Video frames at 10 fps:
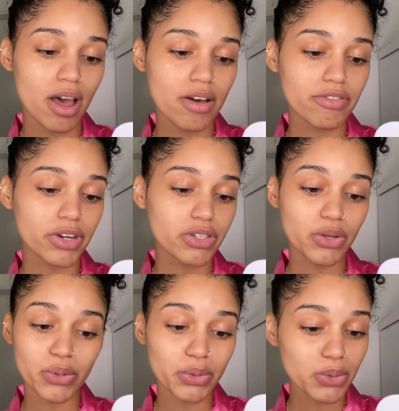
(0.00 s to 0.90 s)
For
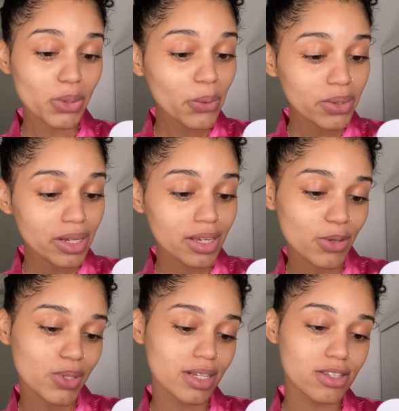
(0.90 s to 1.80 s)
external use only.
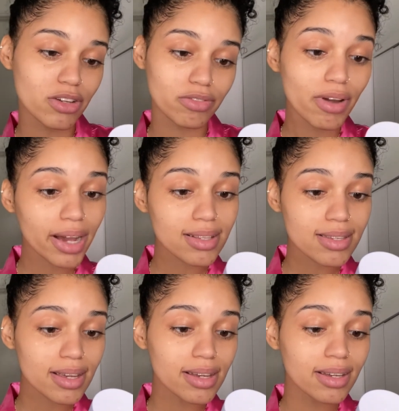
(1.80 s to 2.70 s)
Use as
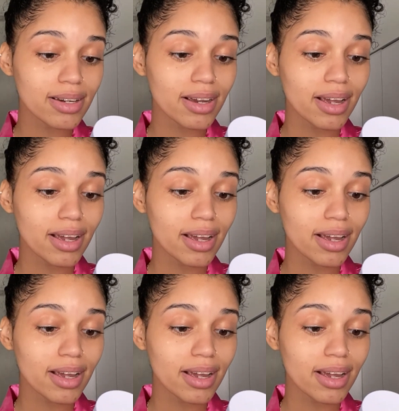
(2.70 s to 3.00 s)
directed.